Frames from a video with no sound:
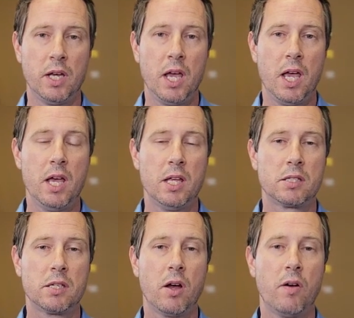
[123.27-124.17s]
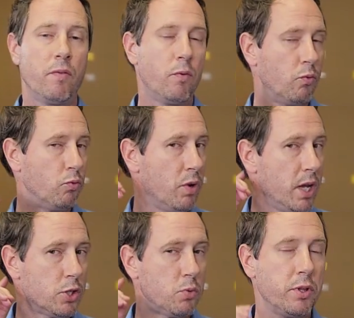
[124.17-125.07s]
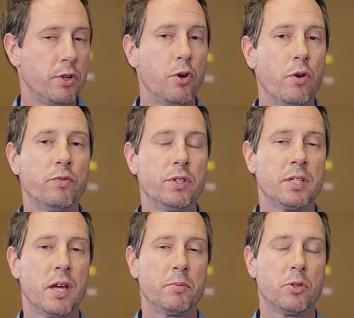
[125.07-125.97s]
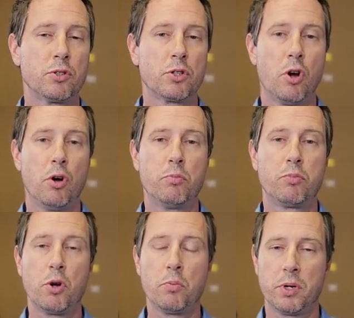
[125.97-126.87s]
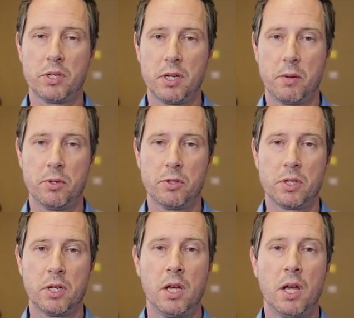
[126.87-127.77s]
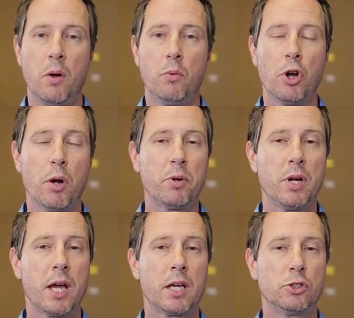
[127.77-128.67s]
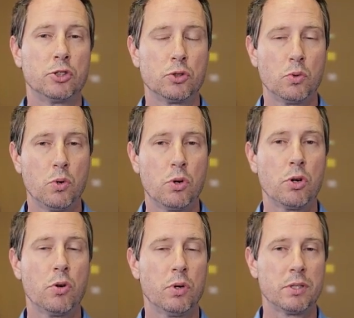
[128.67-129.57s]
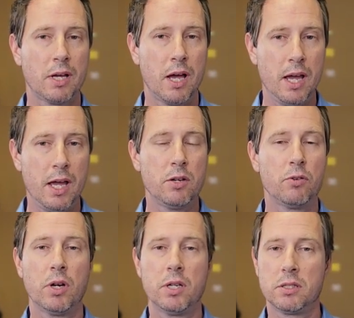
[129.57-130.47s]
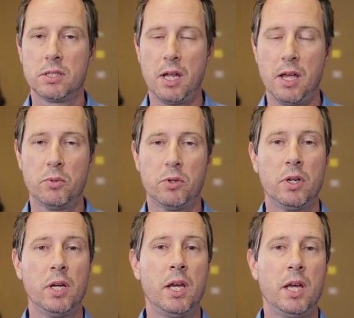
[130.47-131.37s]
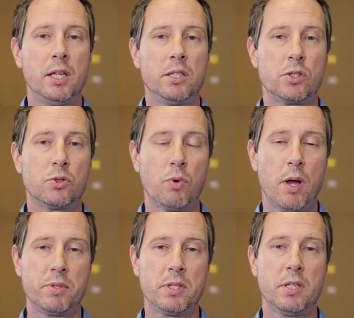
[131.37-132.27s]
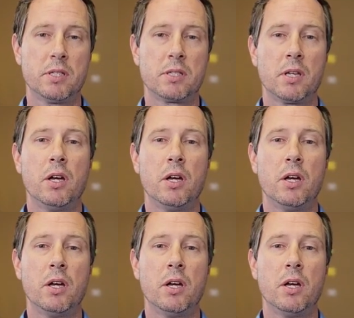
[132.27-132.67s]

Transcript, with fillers: It's rich with nerve receptors called proprioceptors. When your upper neck is sore or tight or unstable, it disrupts this